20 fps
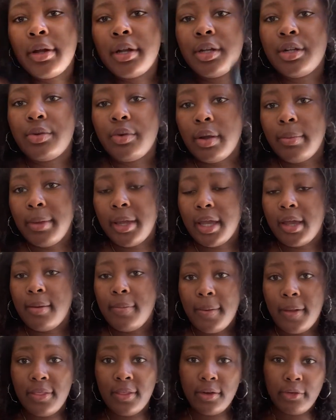gonna do our makeup
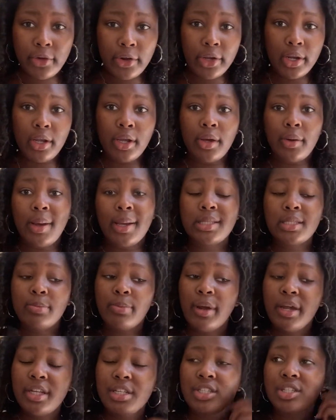and then we're gonna go out to
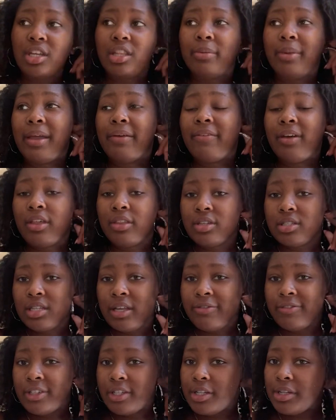brunch and then we have other
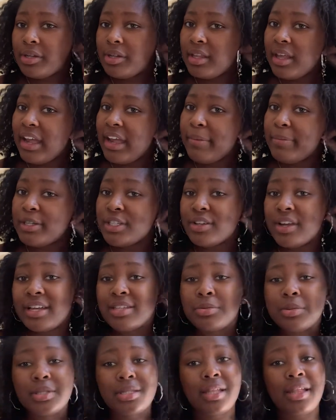stuff to do today, but you
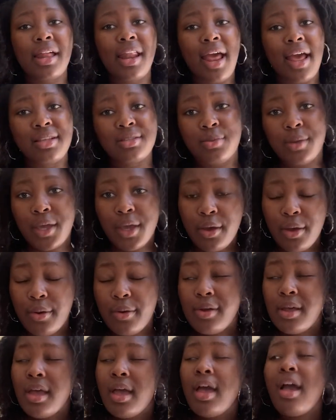guys will see that as we go.
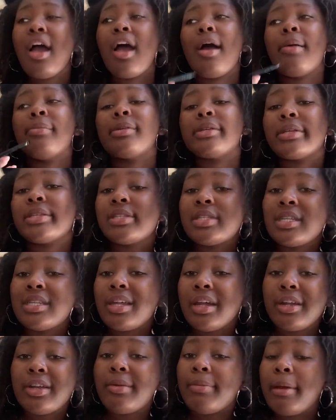I'm just gonna sit
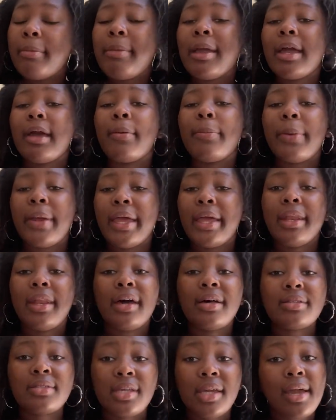there, do my makeup, and
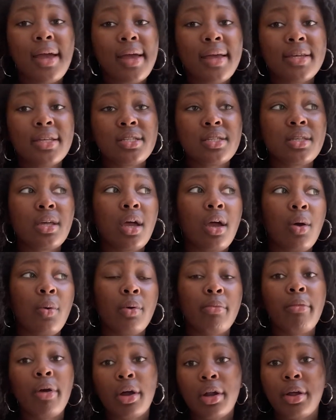I'll see you guys
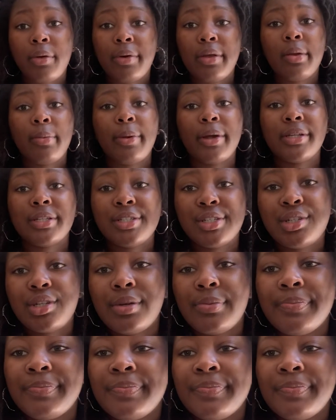when we're on our way to brunch.